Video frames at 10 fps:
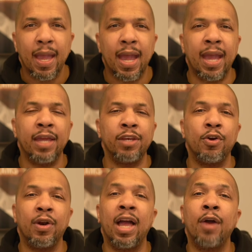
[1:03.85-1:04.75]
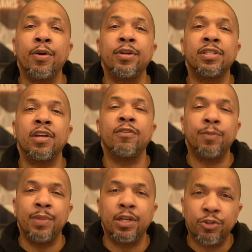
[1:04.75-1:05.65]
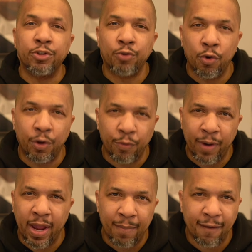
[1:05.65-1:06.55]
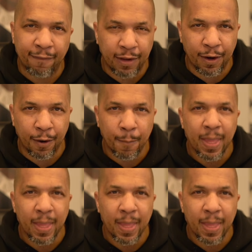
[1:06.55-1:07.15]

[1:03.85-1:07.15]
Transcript: and you're allowing yourself to be controlled and ran by fear.